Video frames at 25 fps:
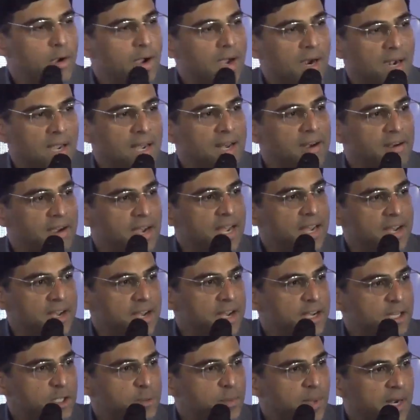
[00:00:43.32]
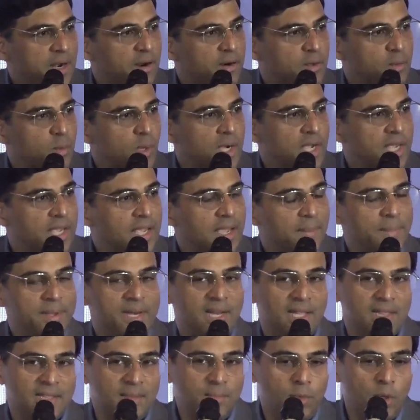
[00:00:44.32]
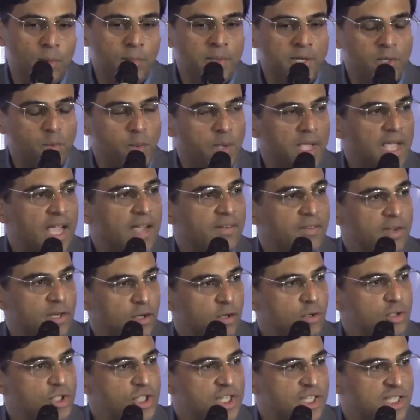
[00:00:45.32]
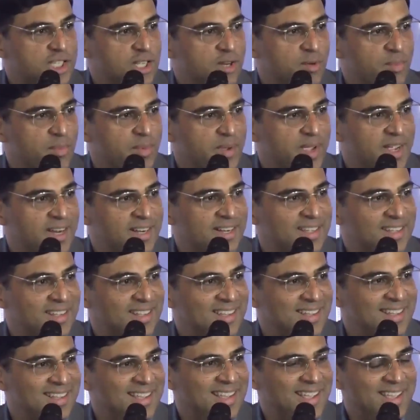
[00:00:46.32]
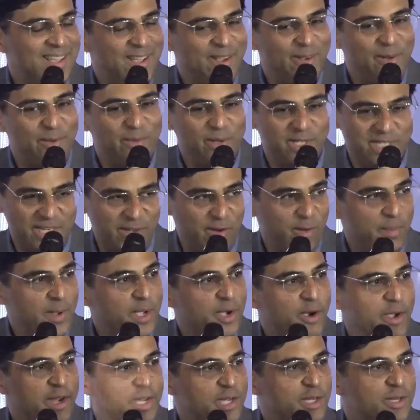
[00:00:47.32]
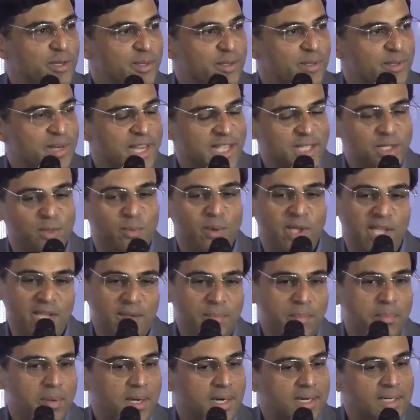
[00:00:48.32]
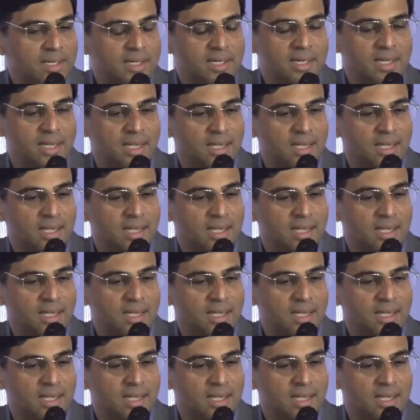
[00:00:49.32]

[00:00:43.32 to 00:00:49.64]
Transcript: Hardly really need to spell out why. I mean, at the moment we have our own chess Olympiad, which I'll be going to next week, but